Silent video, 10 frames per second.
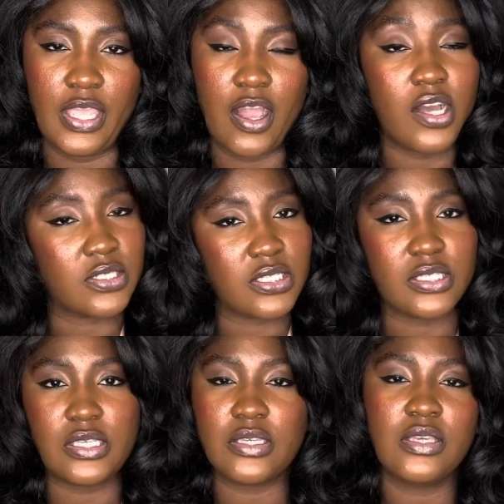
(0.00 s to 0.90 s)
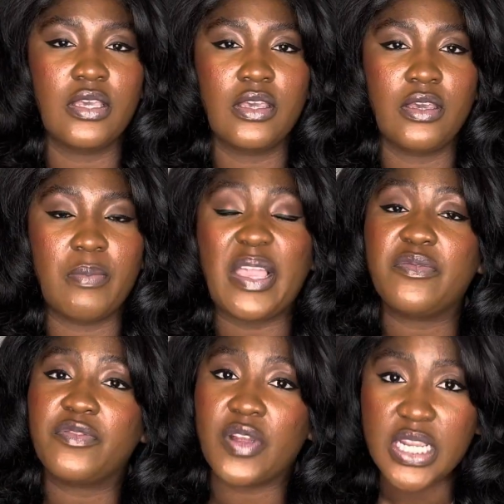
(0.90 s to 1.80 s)
Honestly, my
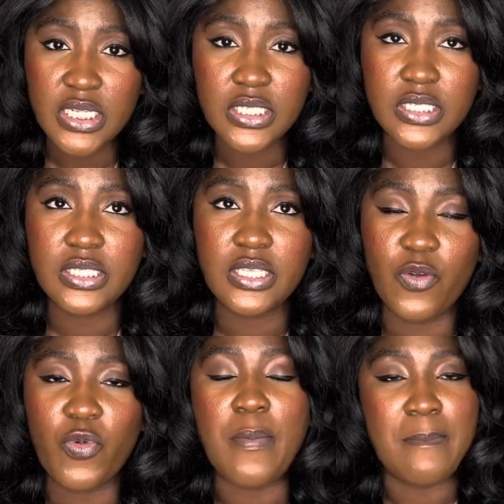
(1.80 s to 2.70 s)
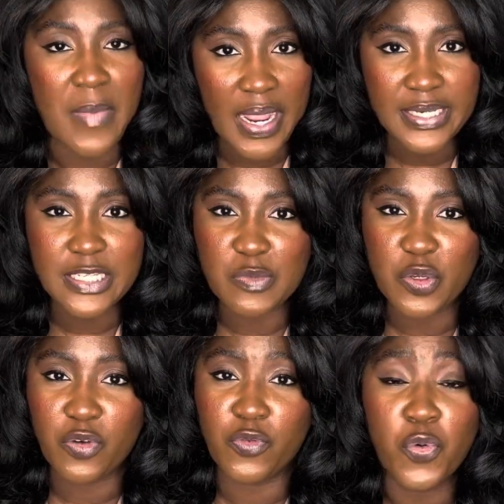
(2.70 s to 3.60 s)
friends reminding me
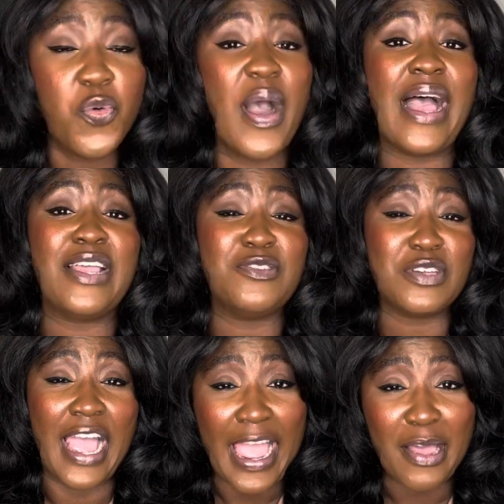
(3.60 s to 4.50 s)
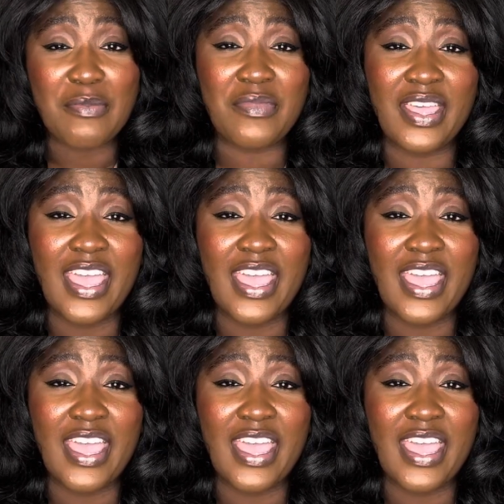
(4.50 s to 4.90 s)
of who I am,